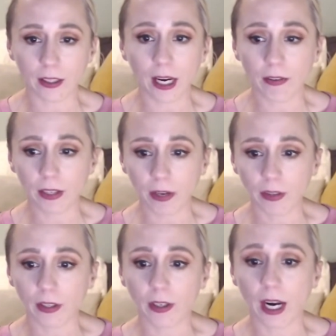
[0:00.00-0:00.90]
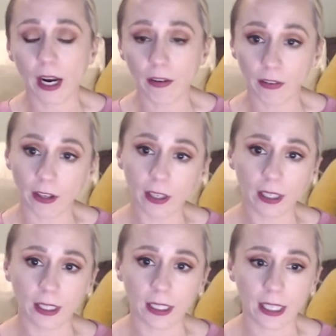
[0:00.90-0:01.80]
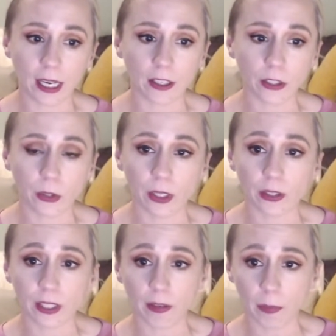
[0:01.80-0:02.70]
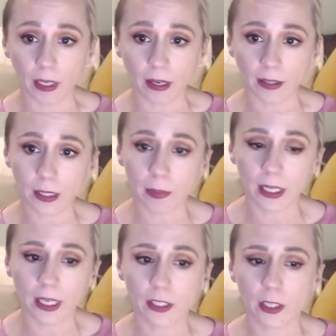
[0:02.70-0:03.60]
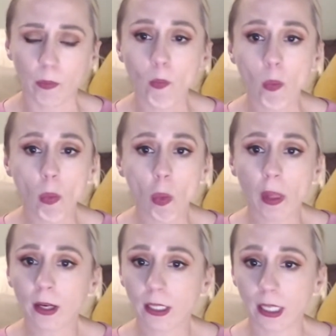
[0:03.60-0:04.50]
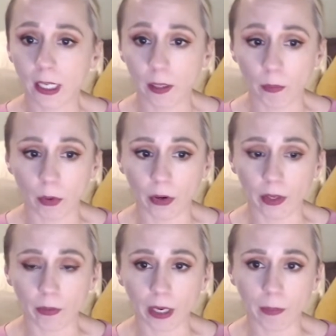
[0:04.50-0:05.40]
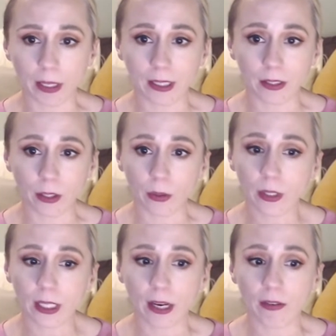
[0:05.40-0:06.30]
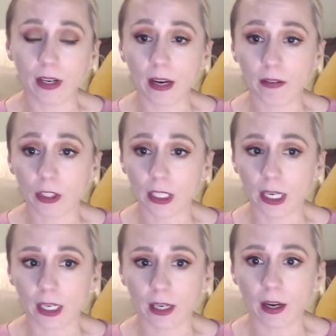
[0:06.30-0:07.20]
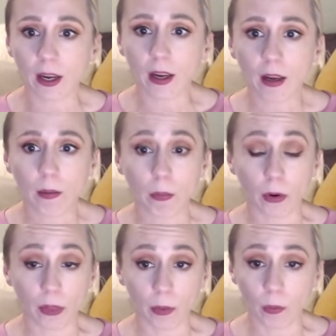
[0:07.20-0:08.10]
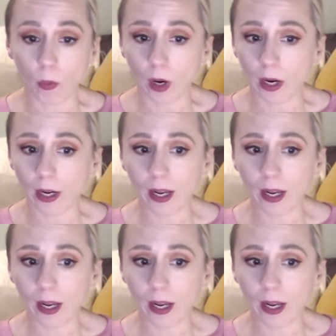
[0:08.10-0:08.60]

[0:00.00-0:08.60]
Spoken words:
I have never, ever in the entire 2 years I've been on this medication, taken more than a recommended dose. I've never taken more than one.